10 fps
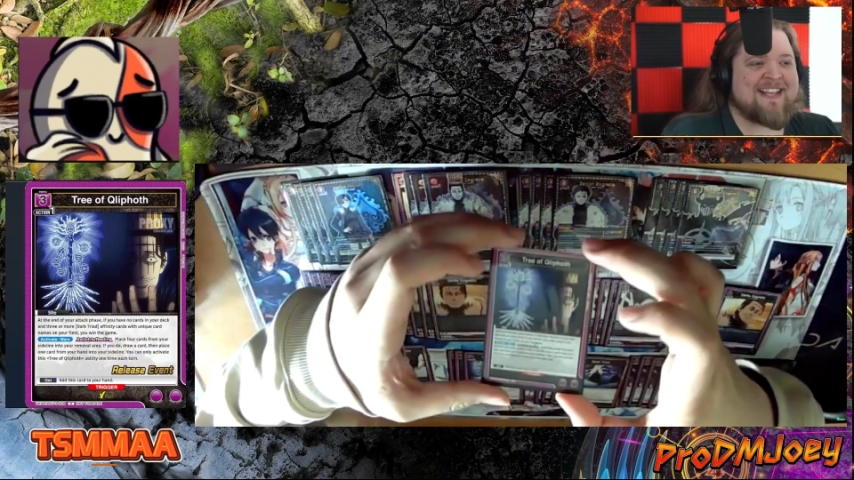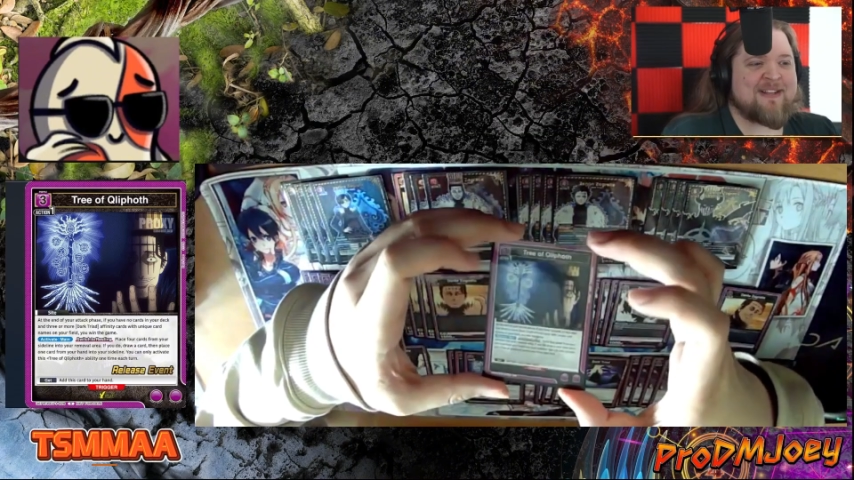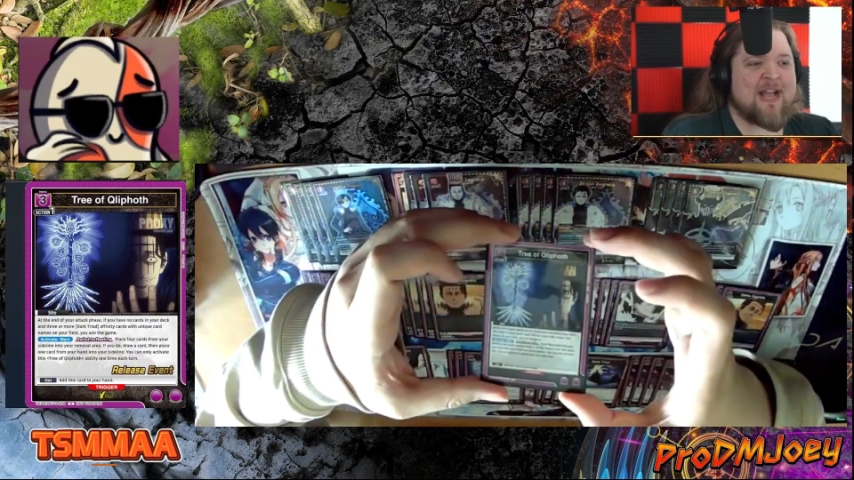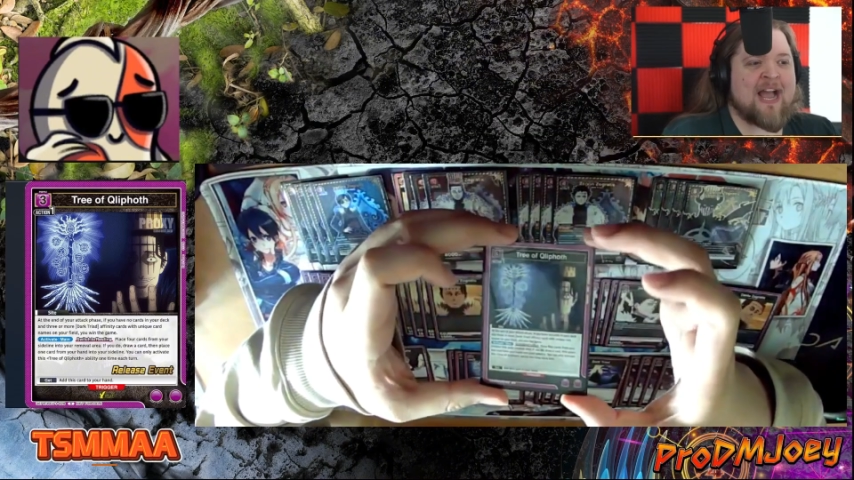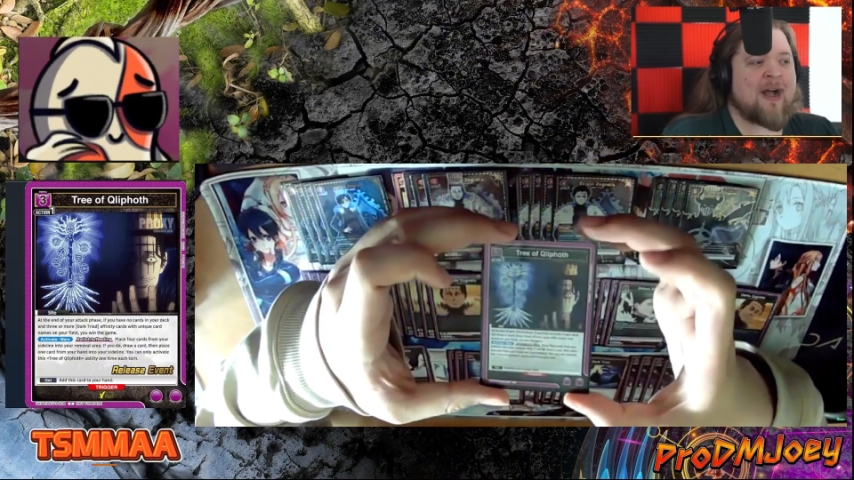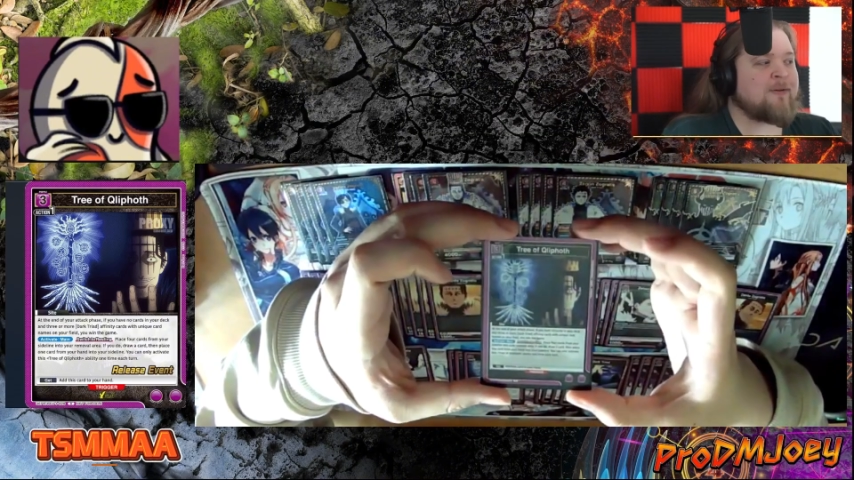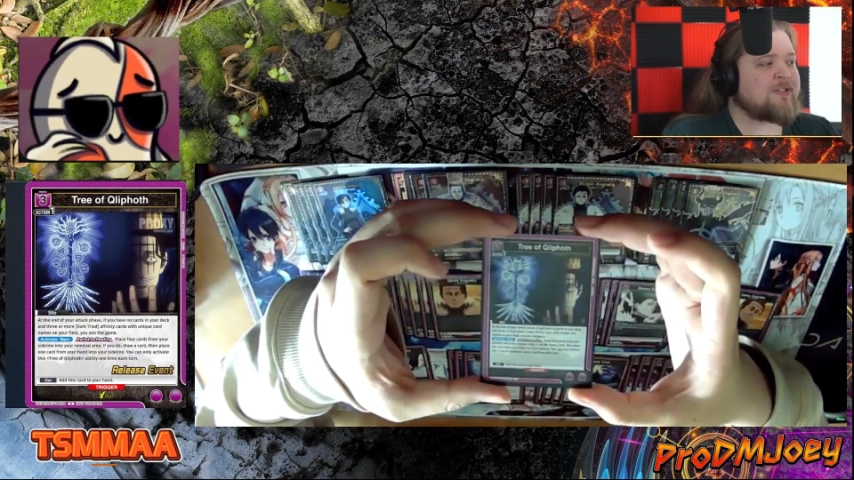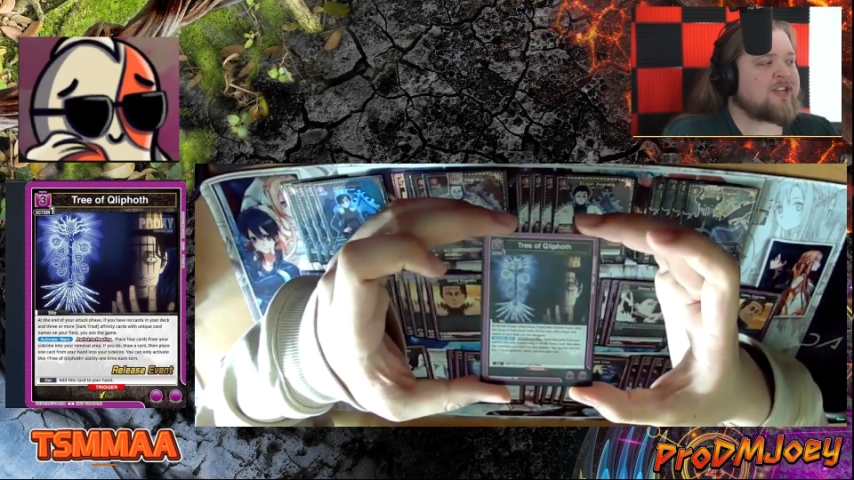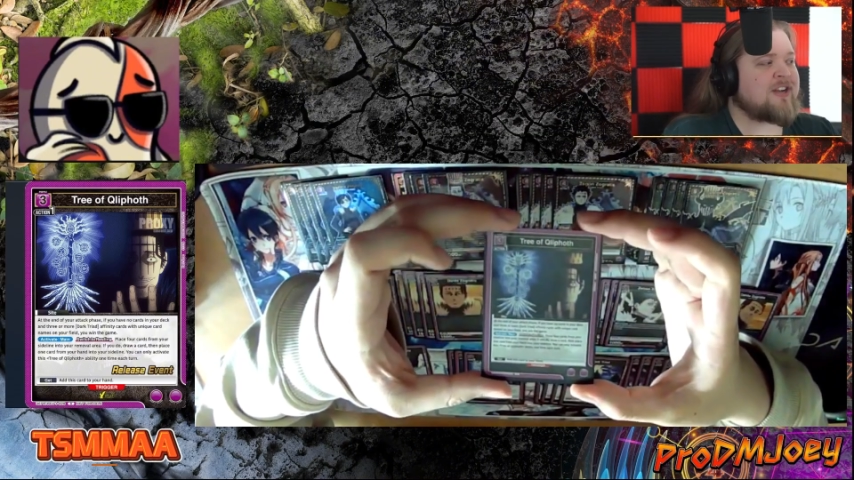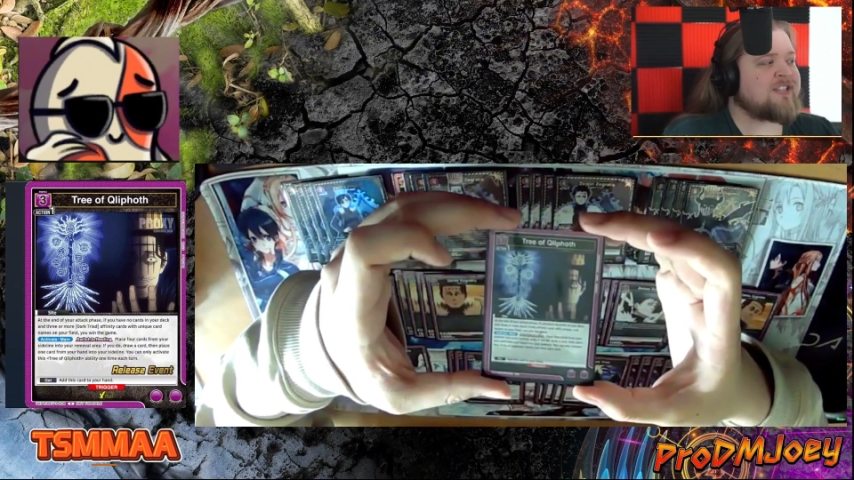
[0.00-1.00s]
how
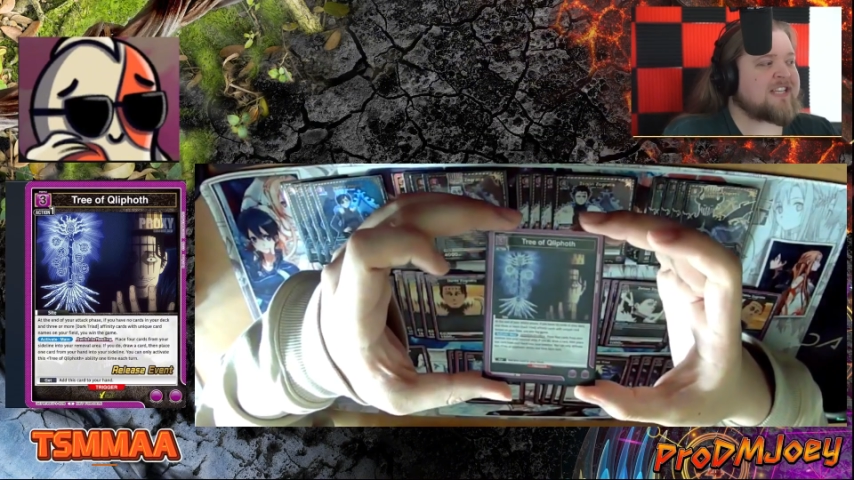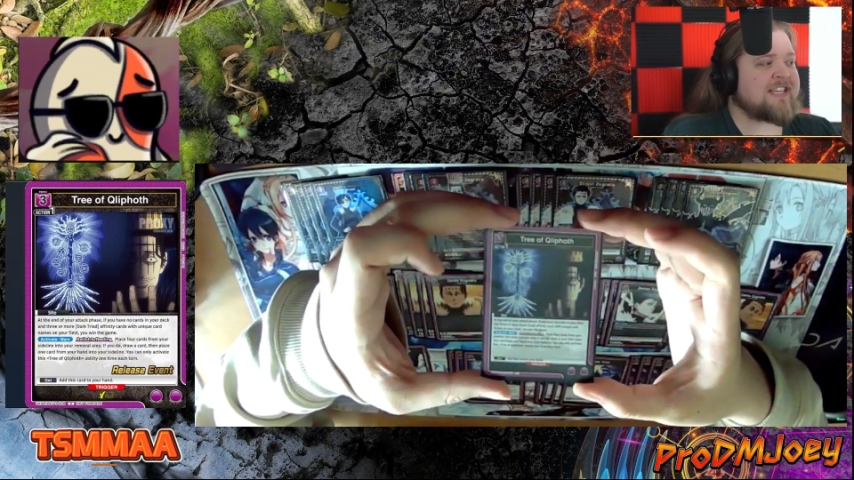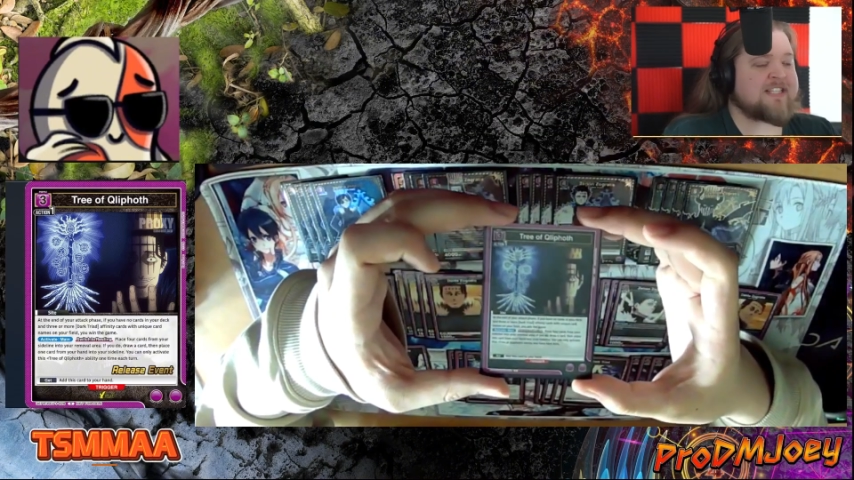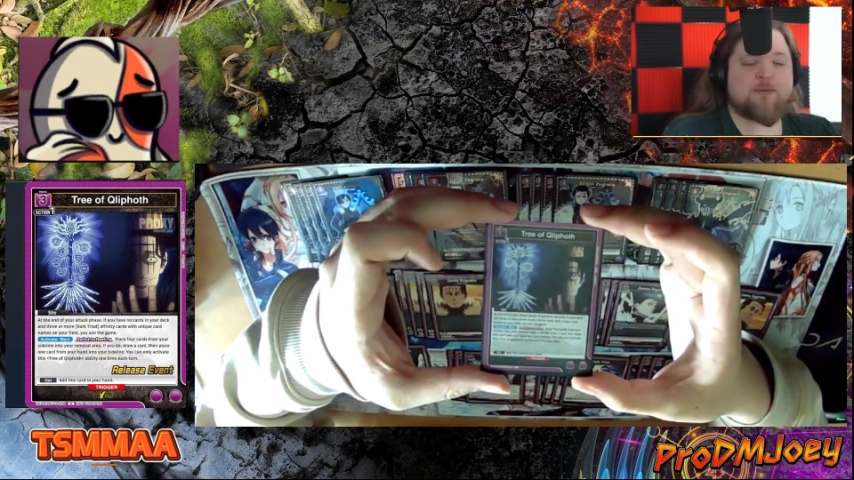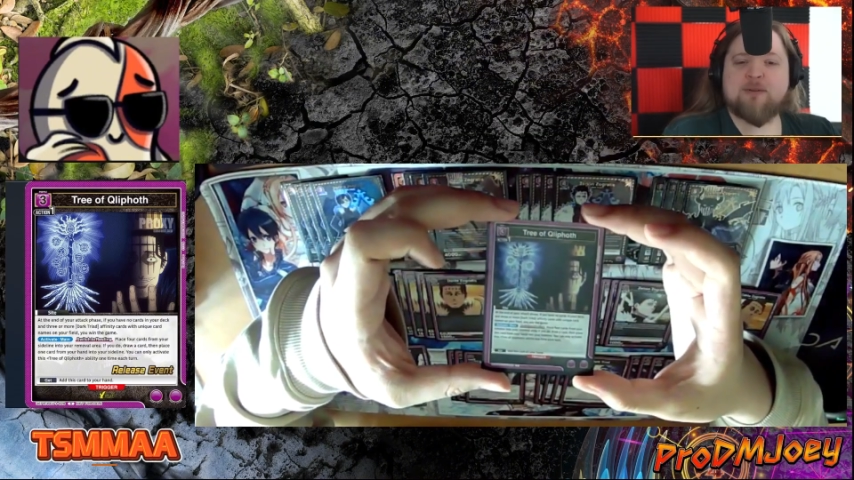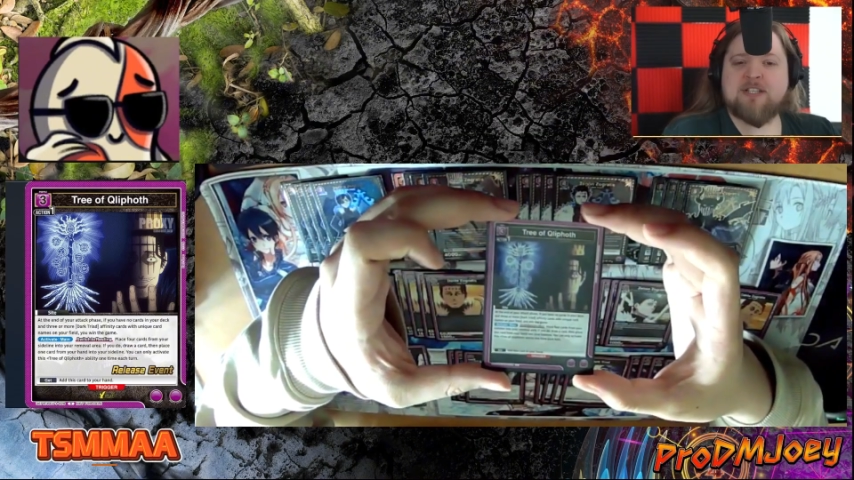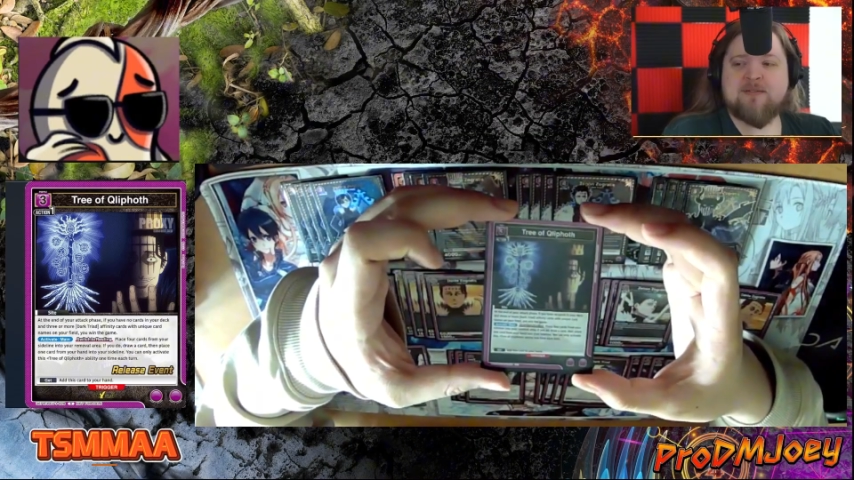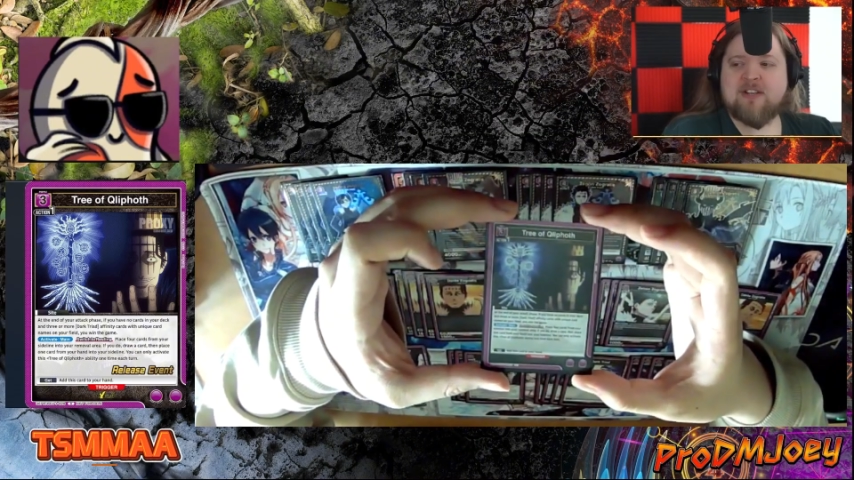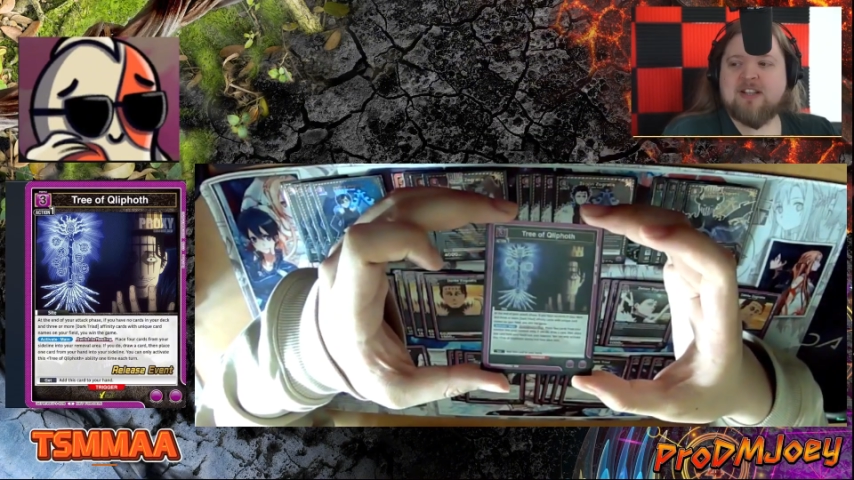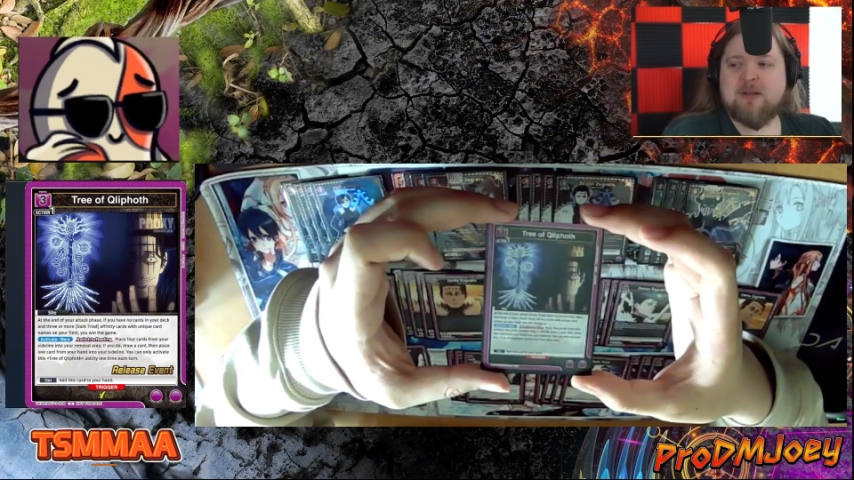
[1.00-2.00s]
does it
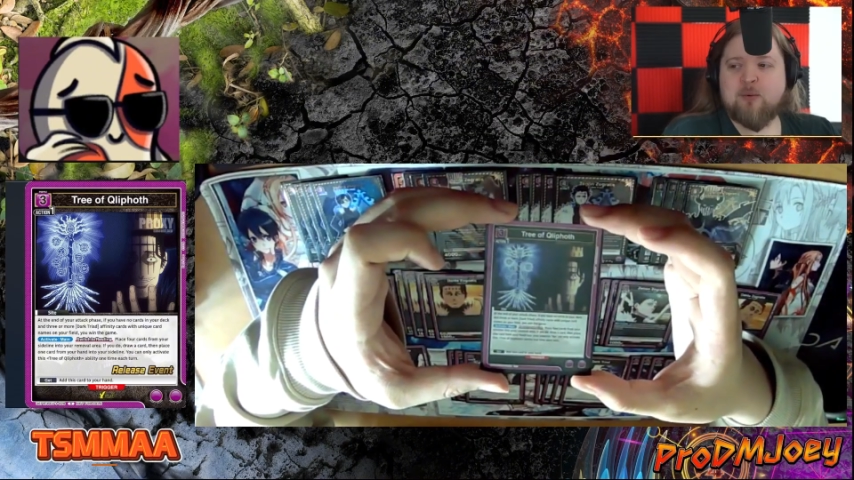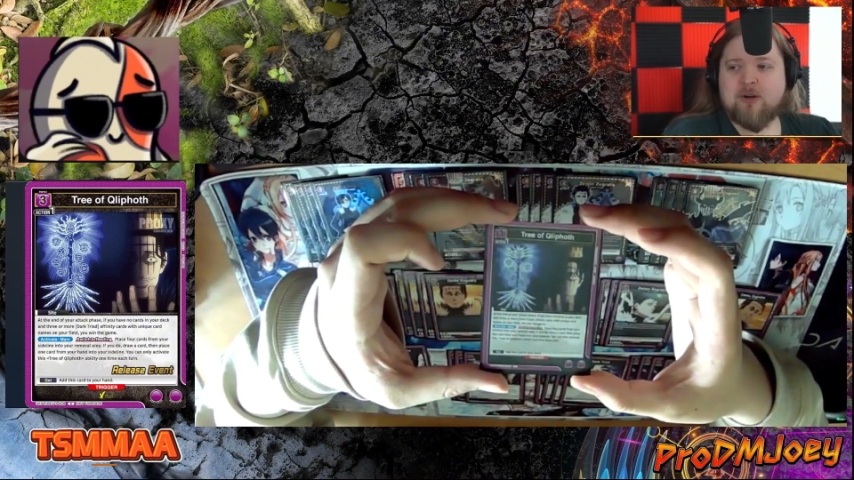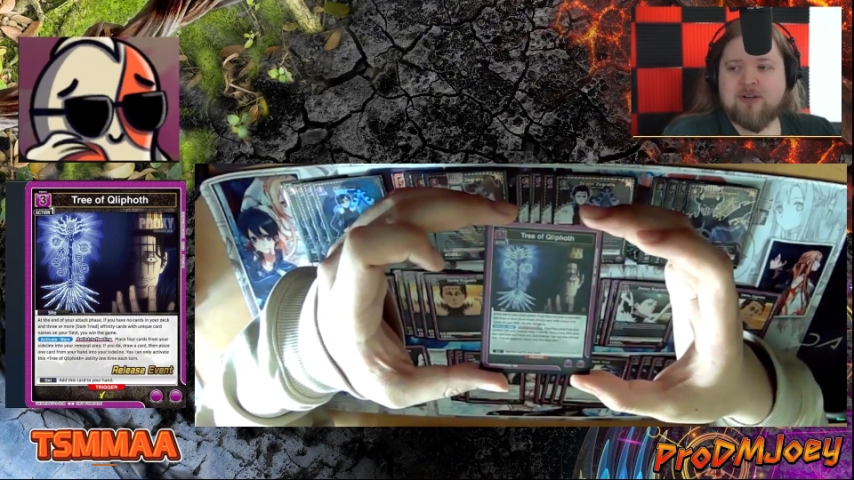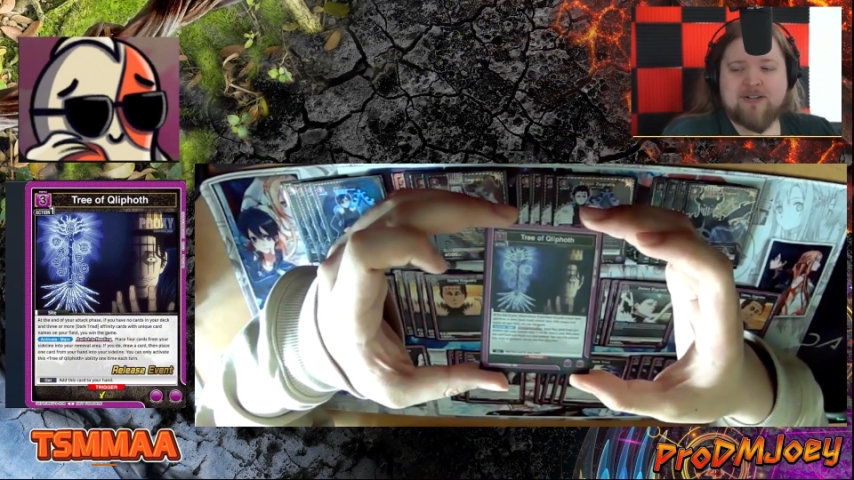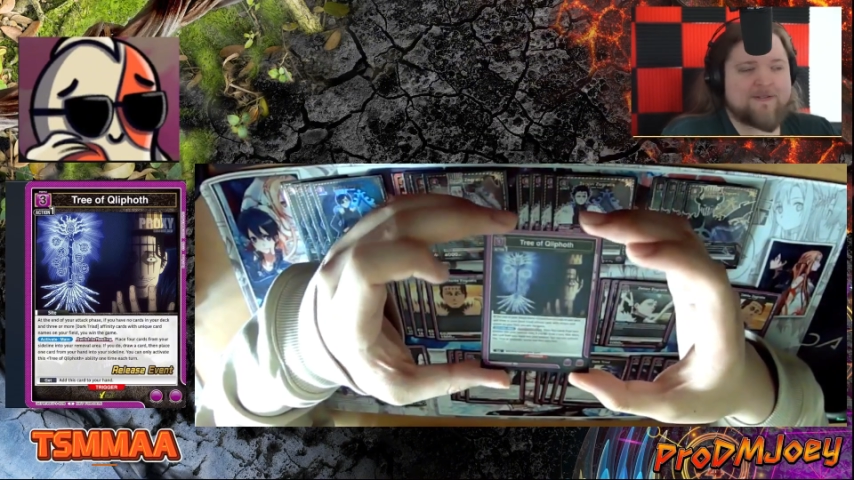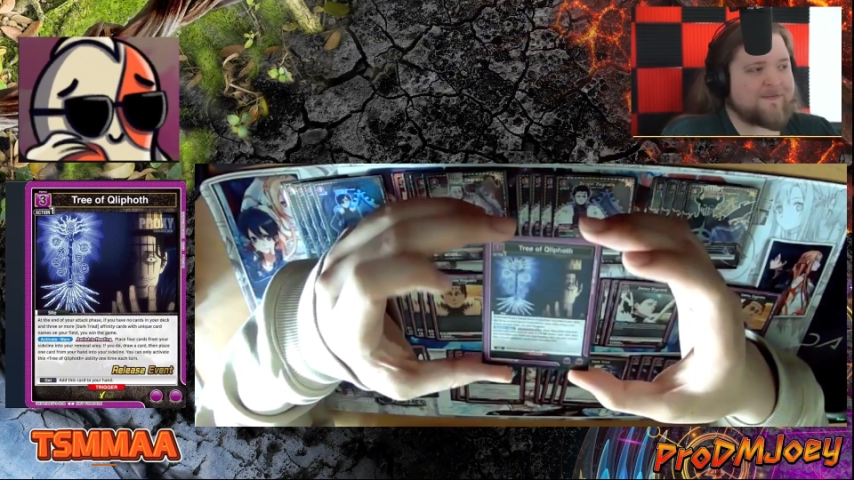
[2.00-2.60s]
specifically work?